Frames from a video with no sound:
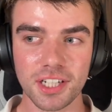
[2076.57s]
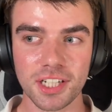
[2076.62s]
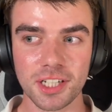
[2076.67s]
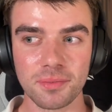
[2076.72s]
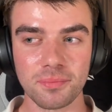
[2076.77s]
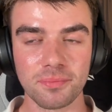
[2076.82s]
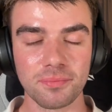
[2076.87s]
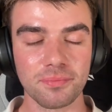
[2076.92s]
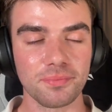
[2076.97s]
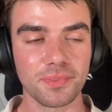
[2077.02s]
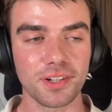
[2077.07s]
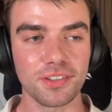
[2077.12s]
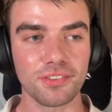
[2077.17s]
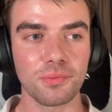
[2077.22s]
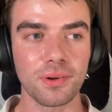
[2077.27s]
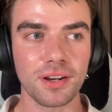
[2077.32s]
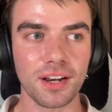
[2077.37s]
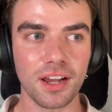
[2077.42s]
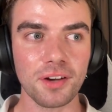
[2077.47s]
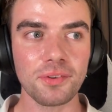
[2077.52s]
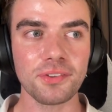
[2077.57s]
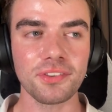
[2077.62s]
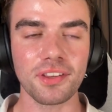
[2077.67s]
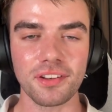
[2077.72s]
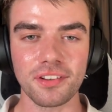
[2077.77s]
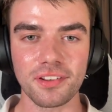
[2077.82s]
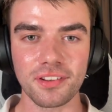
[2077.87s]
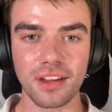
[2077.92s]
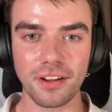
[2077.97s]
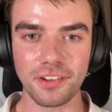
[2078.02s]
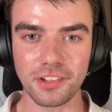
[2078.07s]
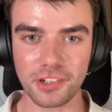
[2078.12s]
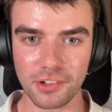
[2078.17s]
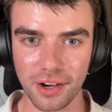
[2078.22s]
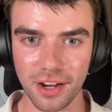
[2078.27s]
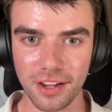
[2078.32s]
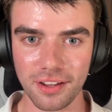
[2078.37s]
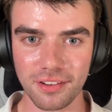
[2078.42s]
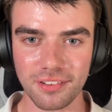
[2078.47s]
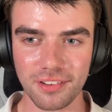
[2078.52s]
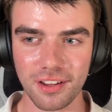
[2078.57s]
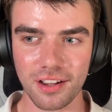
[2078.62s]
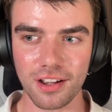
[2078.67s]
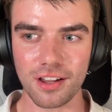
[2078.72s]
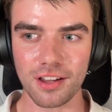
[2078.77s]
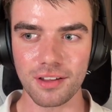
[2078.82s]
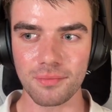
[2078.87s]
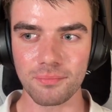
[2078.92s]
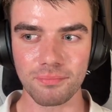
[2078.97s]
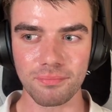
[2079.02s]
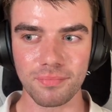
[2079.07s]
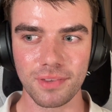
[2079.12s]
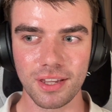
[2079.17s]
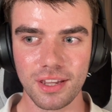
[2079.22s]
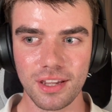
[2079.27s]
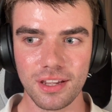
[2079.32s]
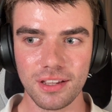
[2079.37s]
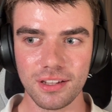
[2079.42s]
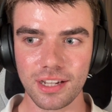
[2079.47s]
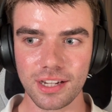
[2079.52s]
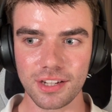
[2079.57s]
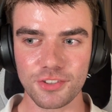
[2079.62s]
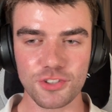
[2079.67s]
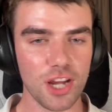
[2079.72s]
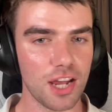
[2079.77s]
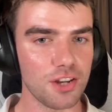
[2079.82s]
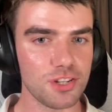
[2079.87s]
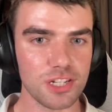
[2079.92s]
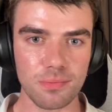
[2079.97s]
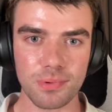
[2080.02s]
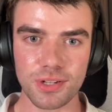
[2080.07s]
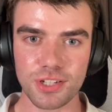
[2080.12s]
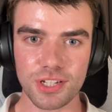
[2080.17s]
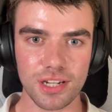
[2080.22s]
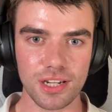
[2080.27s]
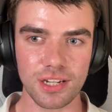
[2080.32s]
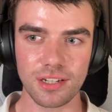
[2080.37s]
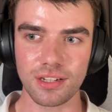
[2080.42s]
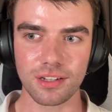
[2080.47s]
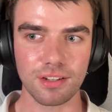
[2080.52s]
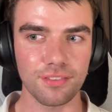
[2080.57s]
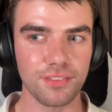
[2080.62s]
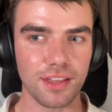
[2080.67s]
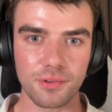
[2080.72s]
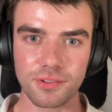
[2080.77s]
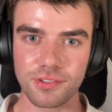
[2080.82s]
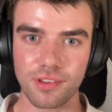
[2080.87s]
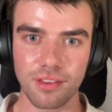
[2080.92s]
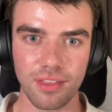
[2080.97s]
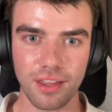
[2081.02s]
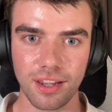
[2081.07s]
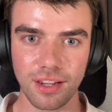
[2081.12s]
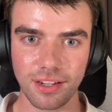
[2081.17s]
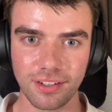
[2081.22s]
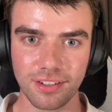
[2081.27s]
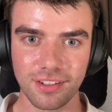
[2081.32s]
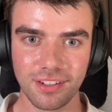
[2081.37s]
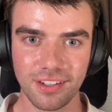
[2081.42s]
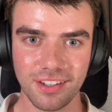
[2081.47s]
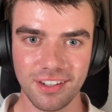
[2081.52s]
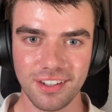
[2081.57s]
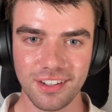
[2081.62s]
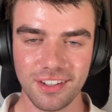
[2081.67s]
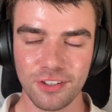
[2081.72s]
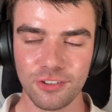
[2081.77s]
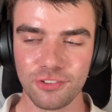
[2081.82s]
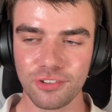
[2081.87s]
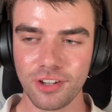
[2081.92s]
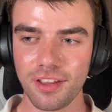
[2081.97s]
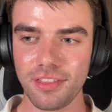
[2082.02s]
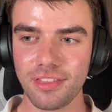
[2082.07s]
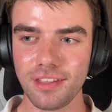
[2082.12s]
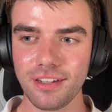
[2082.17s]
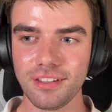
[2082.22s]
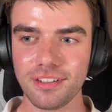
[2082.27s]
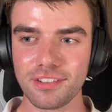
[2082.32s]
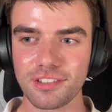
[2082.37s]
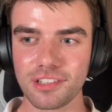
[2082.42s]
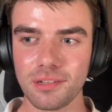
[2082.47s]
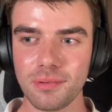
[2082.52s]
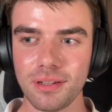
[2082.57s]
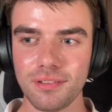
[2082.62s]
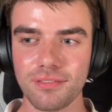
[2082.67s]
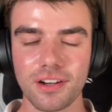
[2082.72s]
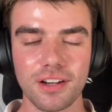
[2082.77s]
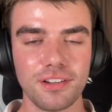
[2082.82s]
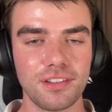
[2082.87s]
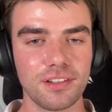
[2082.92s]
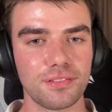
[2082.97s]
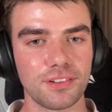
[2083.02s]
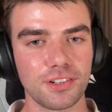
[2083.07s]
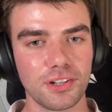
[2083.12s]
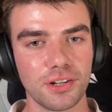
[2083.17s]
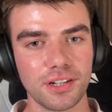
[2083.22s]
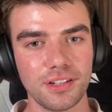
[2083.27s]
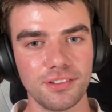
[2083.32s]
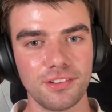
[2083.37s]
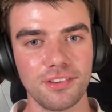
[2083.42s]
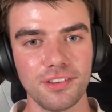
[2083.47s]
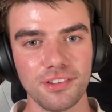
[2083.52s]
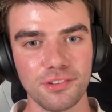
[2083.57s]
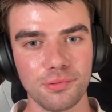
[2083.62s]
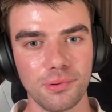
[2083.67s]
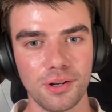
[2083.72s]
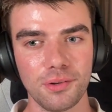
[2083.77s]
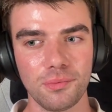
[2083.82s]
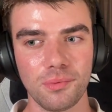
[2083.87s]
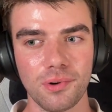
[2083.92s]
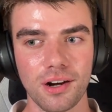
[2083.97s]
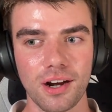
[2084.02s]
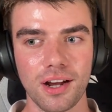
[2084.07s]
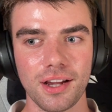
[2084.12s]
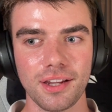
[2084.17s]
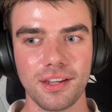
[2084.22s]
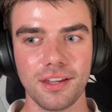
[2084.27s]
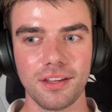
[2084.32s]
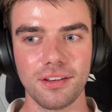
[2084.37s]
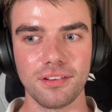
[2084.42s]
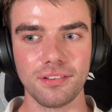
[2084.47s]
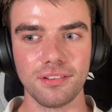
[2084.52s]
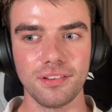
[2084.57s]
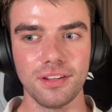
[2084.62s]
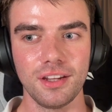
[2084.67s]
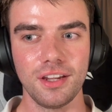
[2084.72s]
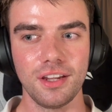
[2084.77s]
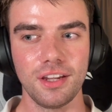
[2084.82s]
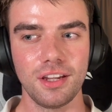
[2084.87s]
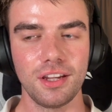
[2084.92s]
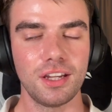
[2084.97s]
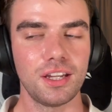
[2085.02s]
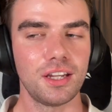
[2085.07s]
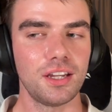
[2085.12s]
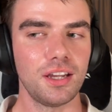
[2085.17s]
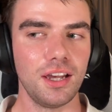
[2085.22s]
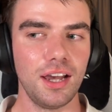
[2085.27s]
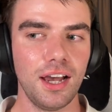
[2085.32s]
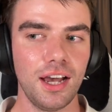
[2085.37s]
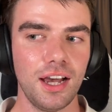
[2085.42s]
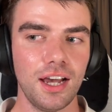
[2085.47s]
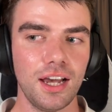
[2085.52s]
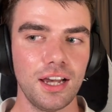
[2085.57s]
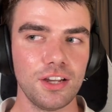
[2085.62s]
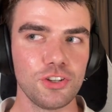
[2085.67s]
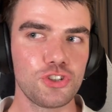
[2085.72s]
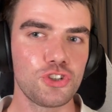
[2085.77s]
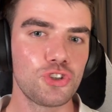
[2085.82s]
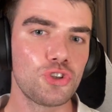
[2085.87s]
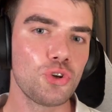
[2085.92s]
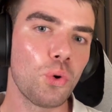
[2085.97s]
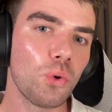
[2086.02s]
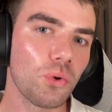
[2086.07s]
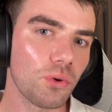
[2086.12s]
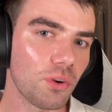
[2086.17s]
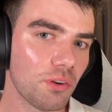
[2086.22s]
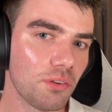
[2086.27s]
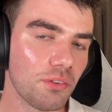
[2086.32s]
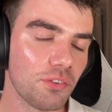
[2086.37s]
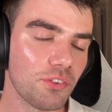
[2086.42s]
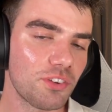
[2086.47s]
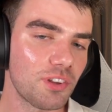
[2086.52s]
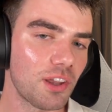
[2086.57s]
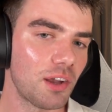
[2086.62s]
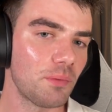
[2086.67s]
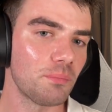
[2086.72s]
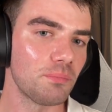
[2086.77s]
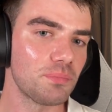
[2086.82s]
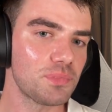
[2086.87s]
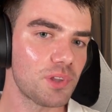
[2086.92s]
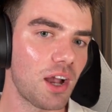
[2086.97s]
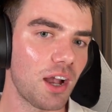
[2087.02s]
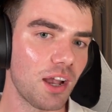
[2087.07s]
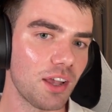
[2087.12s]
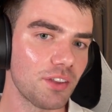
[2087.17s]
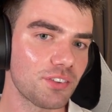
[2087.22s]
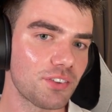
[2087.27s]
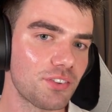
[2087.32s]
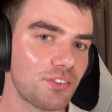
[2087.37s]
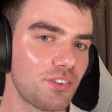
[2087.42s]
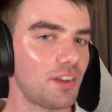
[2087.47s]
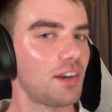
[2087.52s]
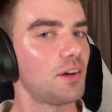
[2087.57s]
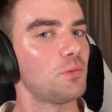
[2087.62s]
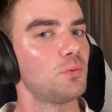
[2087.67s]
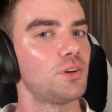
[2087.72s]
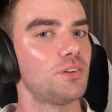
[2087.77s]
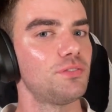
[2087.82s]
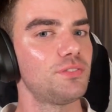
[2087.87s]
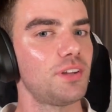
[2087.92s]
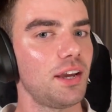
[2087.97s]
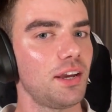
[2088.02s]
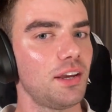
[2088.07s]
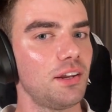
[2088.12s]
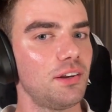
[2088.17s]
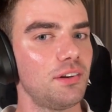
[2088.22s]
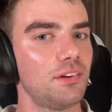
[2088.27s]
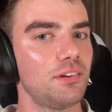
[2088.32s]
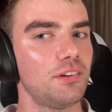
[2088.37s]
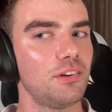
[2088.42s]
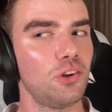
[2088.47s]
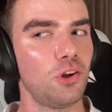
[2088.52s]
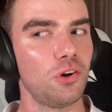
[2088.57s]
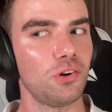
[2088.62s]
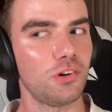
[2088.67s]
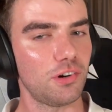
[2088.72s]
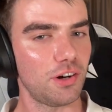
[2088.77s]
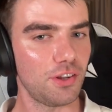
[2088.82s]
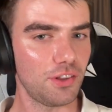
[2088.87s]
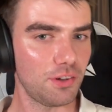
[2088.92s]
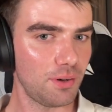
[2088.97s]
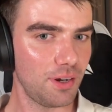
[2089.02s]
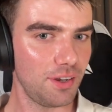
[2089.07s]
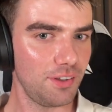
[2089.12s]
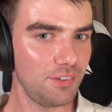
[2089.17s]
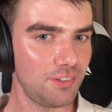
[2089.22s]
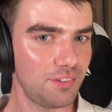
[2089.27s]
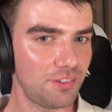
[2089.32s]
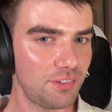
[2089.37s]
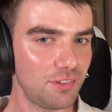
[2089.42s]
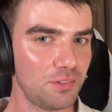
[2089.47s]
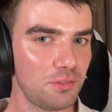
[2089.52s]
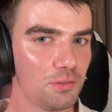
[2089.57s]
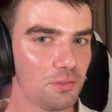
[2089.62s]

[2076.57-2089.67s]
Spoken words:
Because when I was in undergrad, like ChatGPT, none of that was a thing. So I think it's going to be very different going into this one, where I can shorten some tasks that I would have taken longer otherwise.